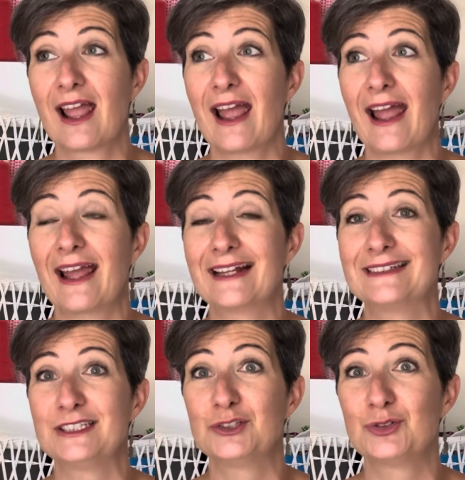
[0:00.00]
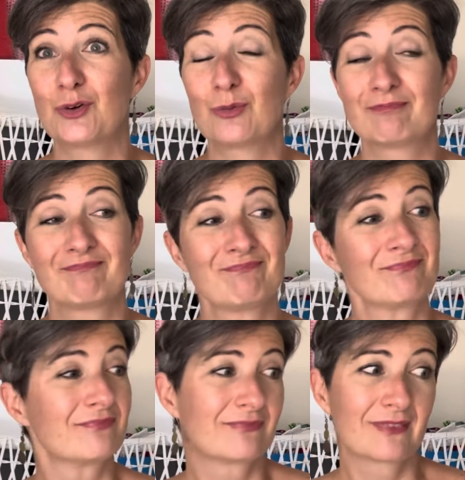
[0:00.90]
And you know,
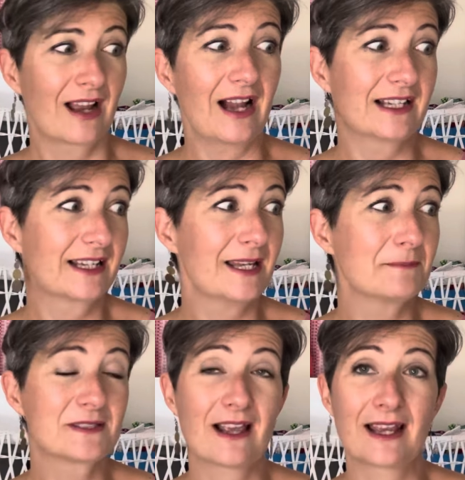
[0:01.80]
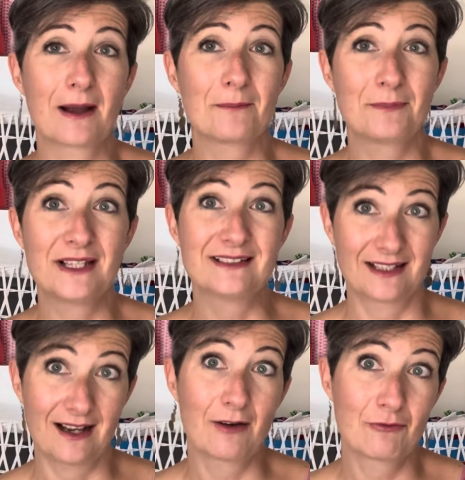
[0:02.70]
I keep saying I'm busy
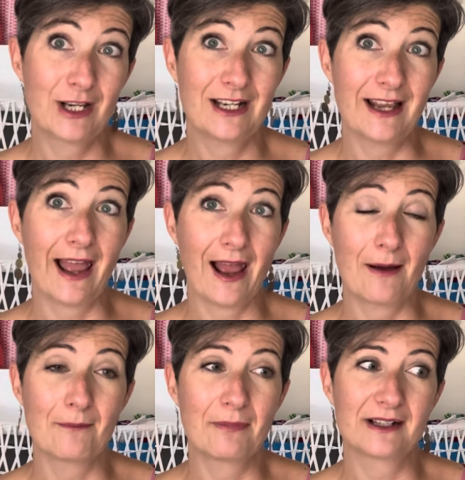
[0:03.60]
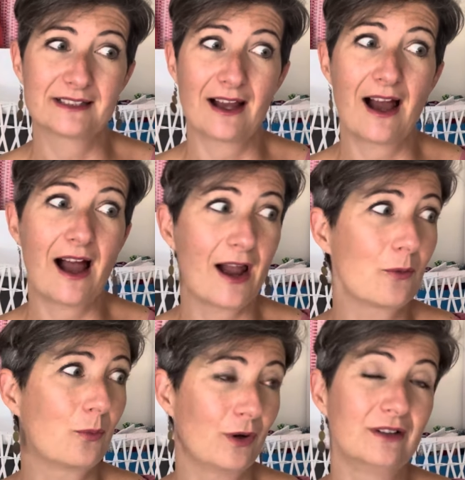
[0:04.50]
and I really am, but I
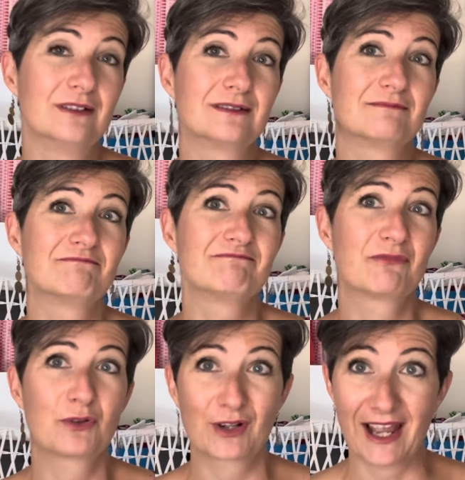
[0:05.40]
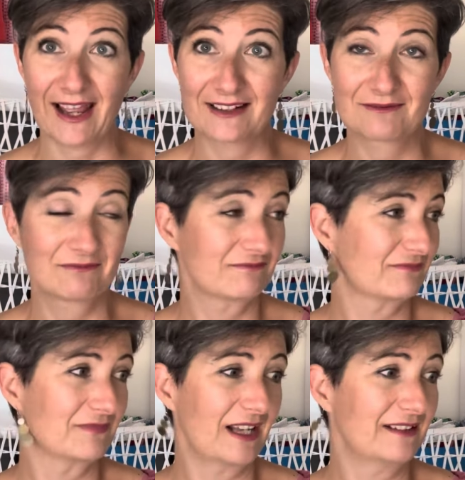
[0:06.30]
will forget
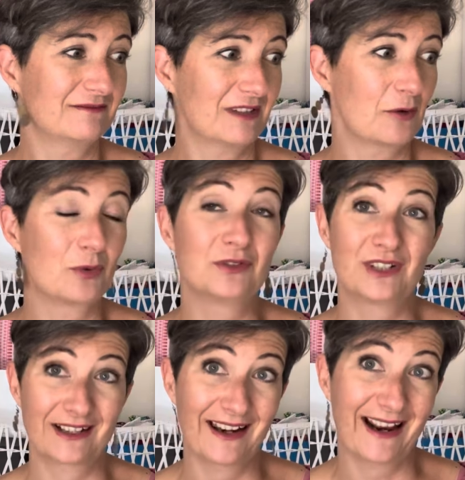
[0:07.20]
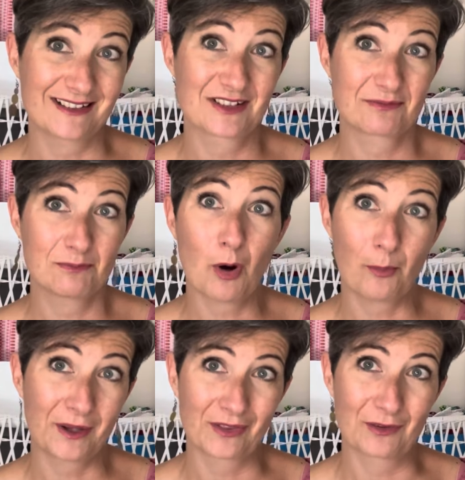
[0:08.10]
and I will neglect
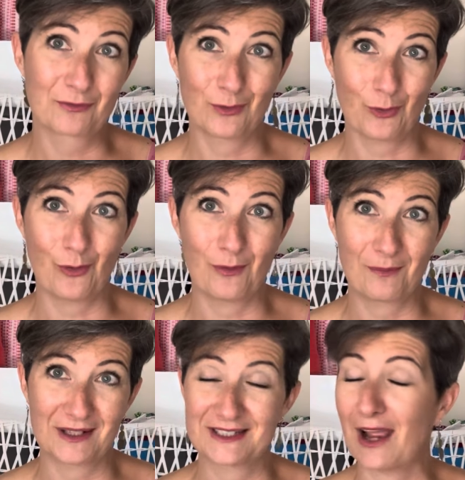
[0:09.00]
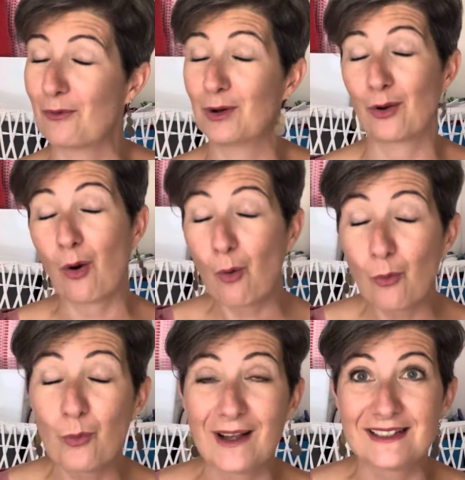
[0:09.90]
mopping the floor, but I will
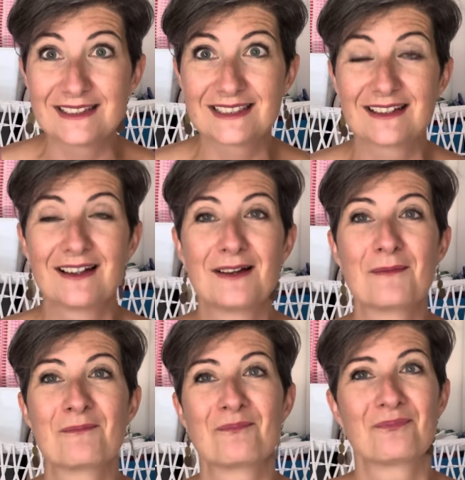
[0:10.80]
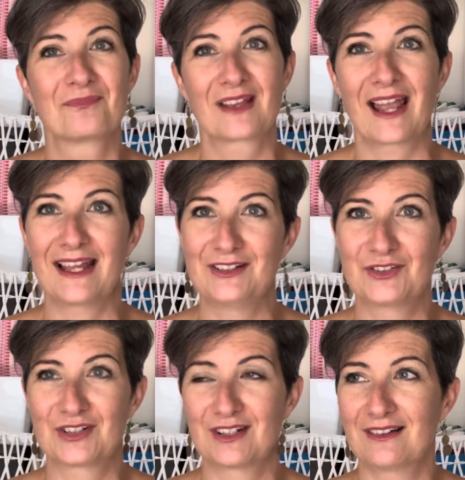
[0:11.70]
always
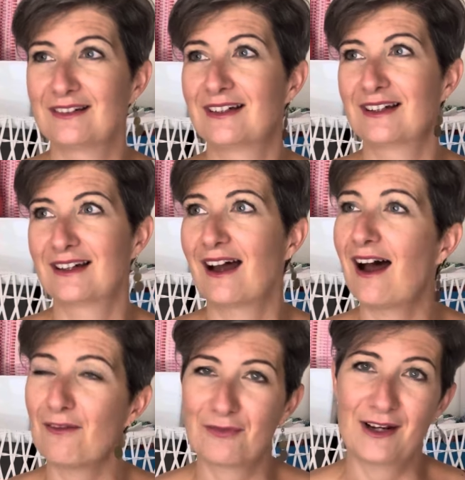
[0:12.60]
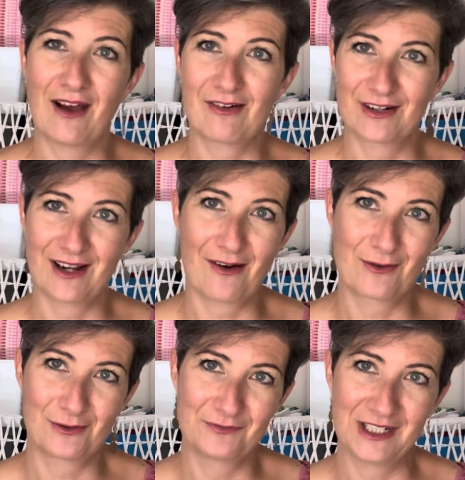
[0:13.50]
enter half an hour, an hour
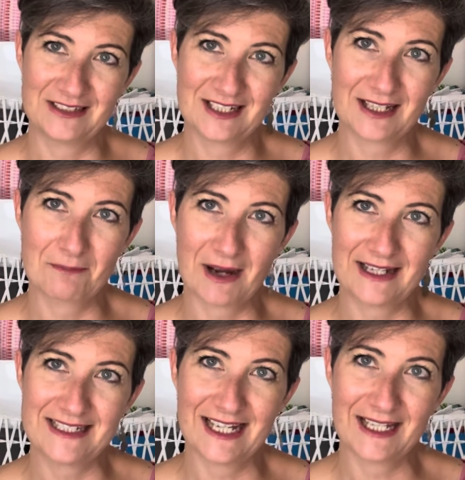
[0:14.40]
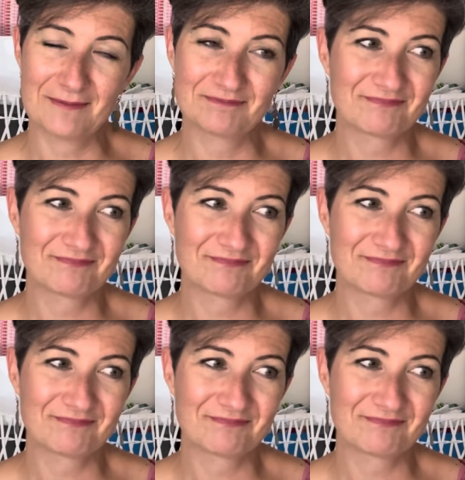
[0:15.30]
on knitting in my day.